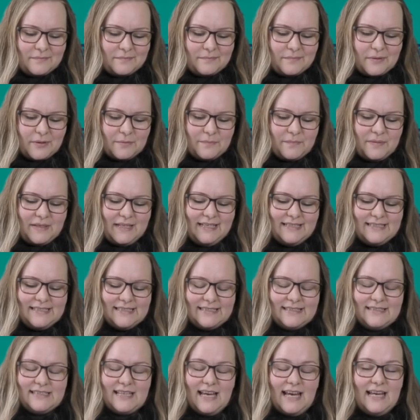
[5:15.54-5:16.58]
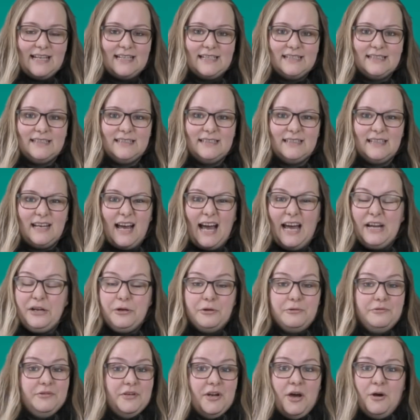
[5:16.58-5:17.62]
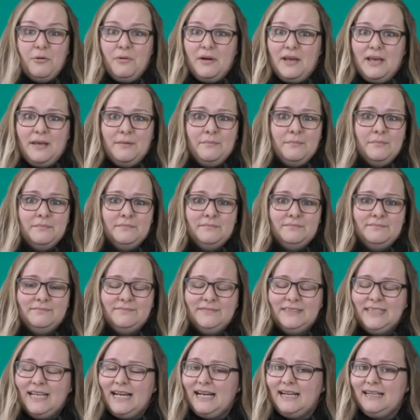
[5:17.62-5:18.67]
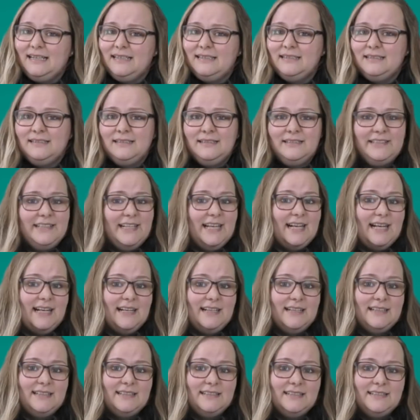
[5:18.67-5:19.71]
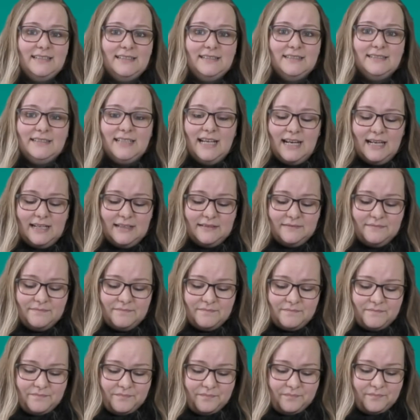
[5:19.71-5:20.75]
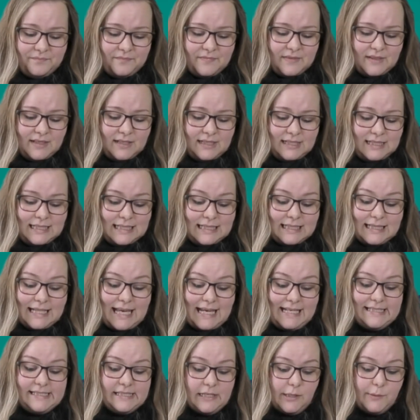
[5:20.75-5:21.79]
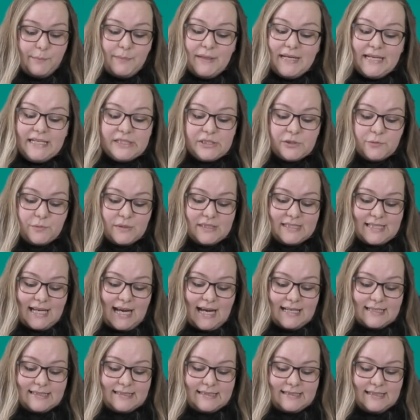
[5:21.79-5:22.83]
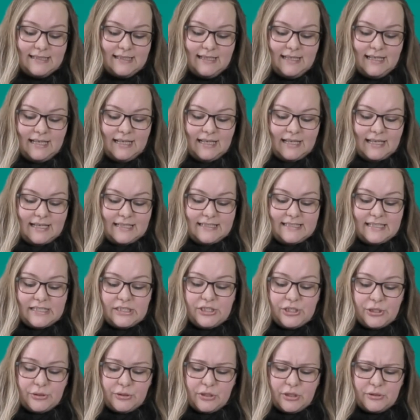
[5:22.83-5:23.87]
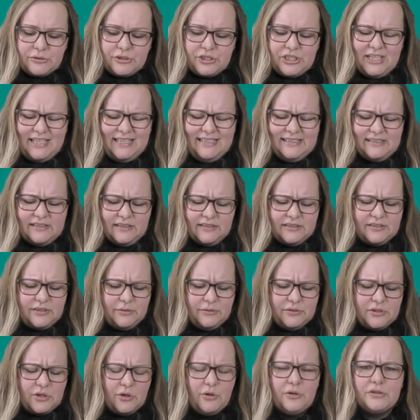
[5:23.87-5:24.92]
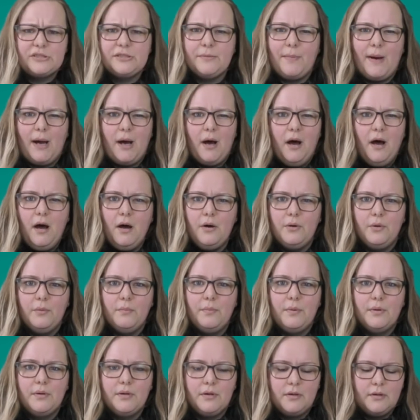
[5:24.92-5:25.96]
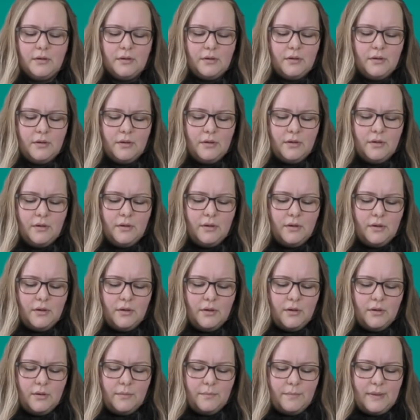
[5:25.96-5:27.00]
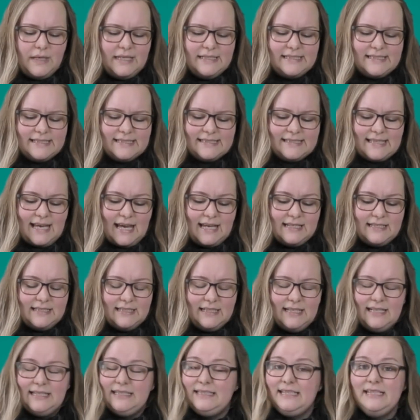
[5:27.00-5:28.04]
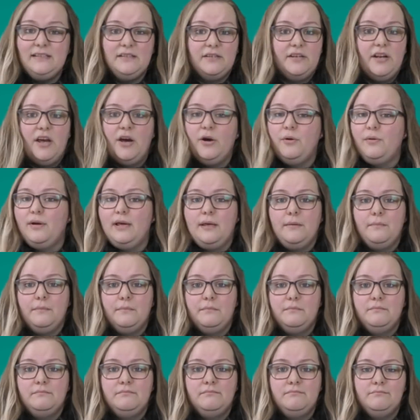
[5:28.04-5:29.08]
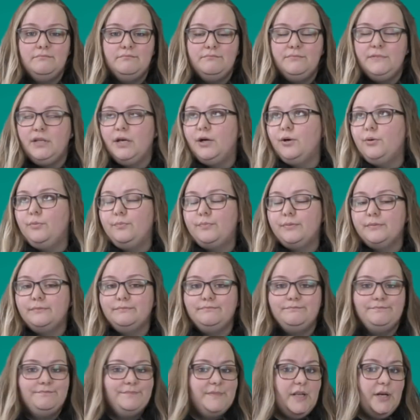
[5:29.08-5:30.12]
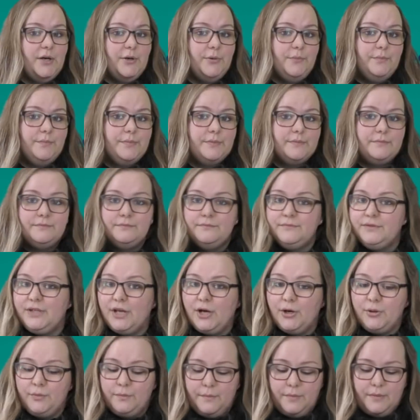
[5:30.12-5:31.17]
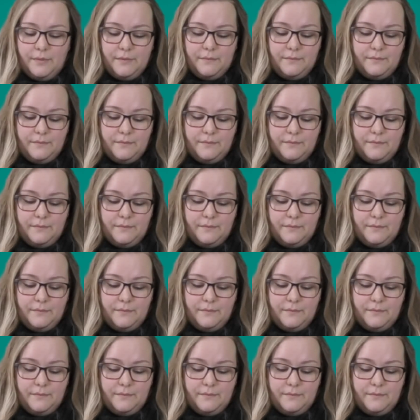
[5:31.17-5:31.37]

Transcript: But Peter said, I don't know him. Nah, nah, Nah. Later, Peter was asked, Did you know Jesus who talked about hope? Peter said he didn't know him. Nope, nope, nope.